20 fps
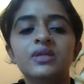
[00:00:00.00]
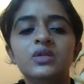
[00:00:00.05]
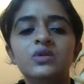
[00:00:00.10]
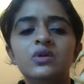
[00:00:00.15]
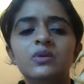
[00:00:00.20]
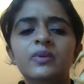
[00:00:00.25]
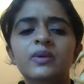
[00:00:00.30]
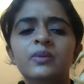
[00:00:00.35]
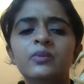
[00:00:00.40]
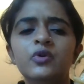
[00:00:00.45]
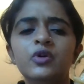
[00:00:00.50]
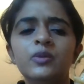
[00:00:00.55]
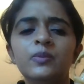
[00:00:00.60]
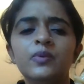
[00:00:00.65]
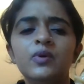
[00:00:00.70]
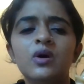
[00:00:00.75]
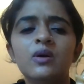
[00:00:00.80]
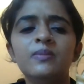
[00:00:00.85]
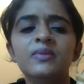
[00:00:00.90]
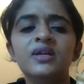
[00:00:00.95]
It will be more
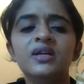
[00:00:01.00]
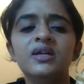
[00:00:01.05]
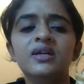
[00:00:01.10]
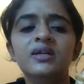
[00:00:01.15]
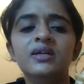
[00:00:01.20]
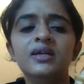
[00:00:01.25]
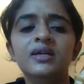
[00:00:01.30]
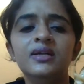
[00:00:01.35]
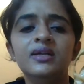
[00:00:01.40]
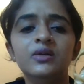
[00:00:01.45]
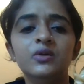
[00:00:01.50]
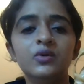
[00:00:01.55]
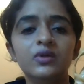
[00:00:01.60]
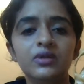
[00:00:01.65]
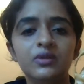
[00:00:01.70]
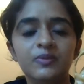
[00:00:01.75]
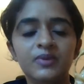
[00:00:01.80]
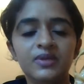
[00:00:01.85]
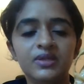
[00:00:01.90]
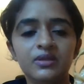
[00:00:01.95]
prominent in a good
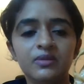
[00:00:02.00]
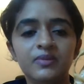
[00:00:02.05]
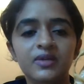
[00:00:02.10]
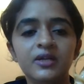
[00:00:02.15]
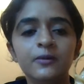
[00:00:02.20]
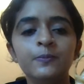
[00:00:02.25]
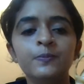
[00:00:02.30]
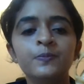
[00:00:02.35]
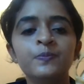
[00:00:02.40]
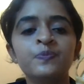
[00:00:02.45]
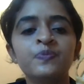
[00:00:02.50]
specimen.